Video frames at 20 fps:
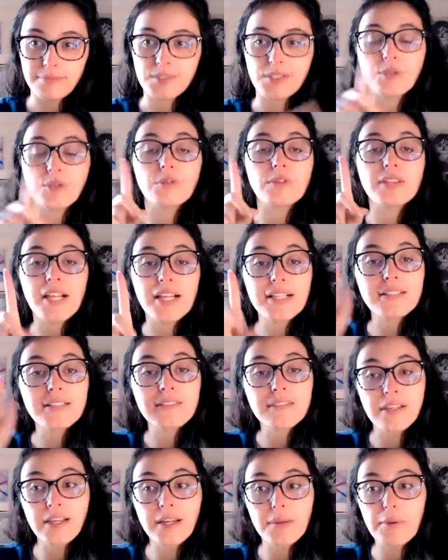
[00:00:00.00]
So let's
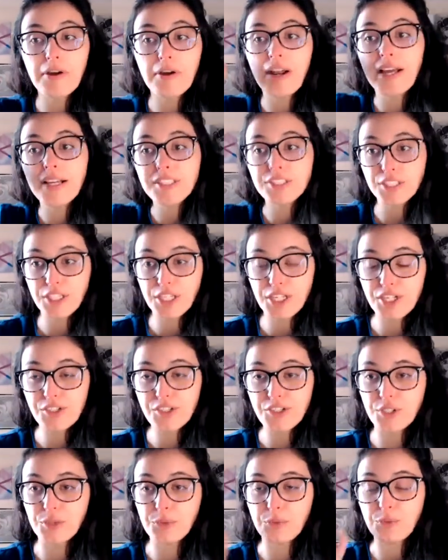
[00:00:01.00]
think about
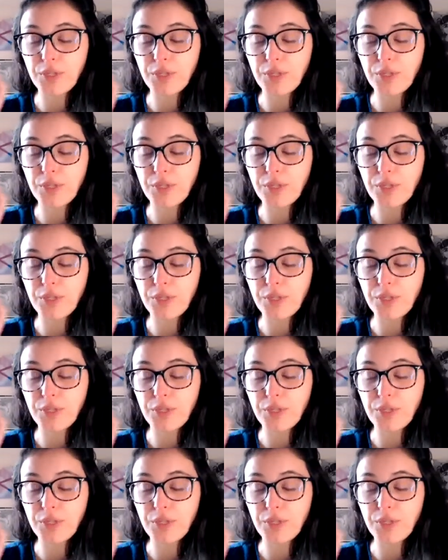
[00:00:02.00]
execution,